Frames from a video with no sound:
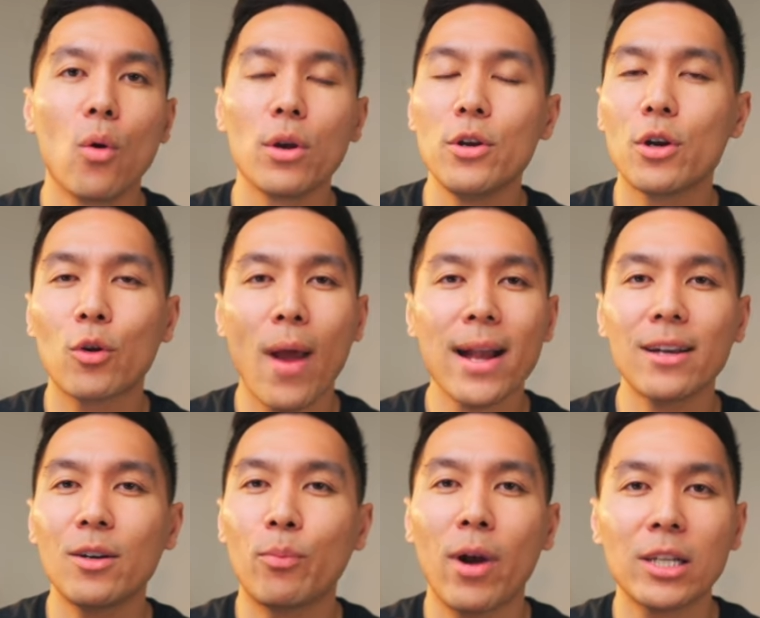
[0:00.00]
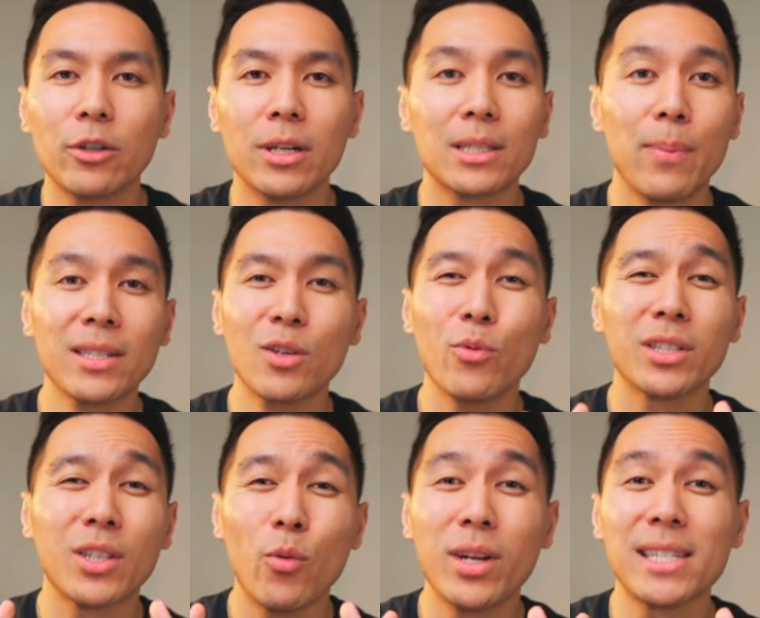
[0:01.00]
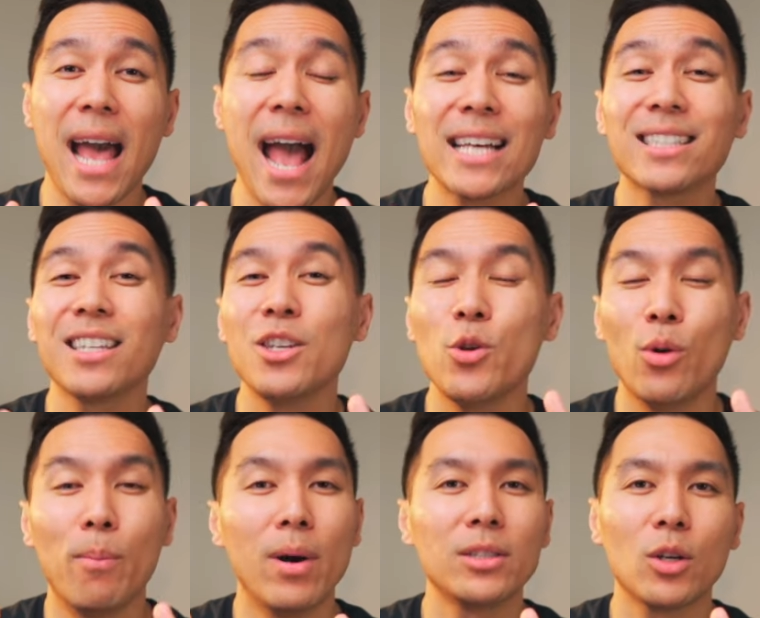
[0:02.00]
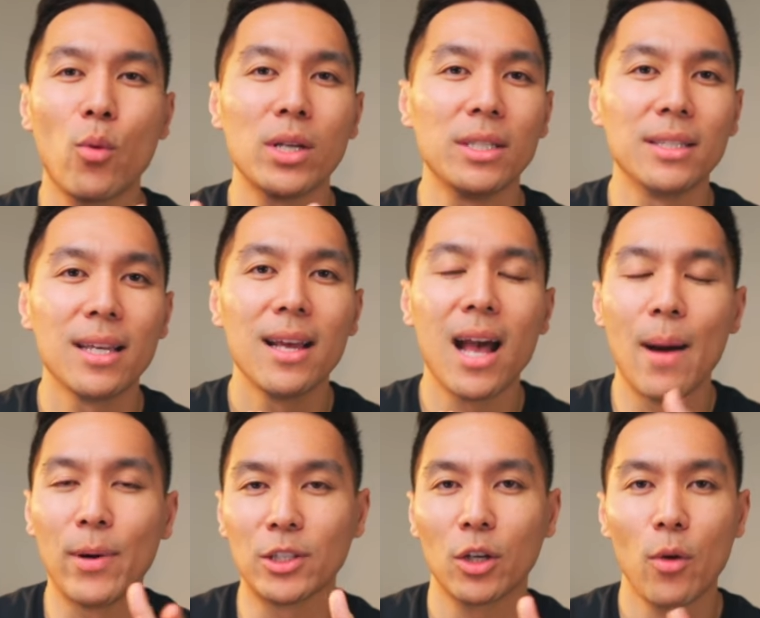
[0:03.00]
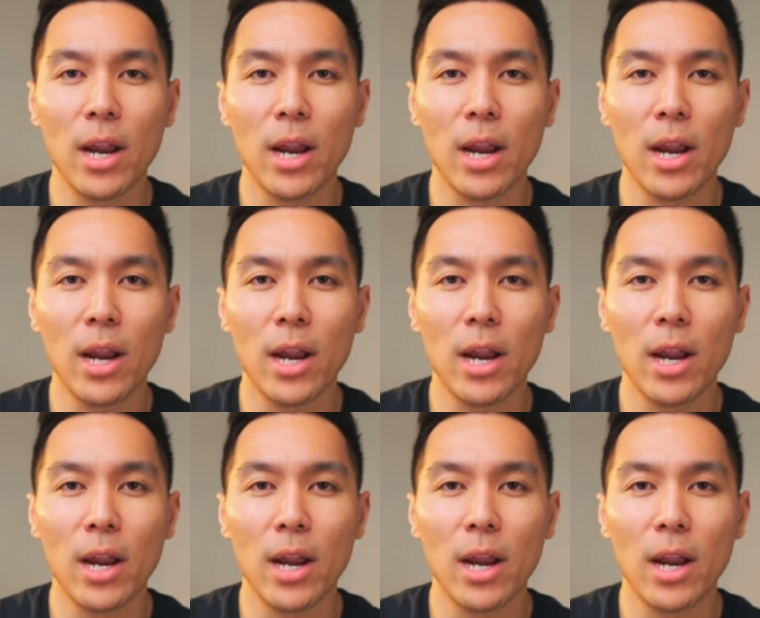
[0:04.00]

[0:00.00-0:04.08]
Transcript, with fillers: or you crack under pressure, especially when someone is asking you a bunch of questions about your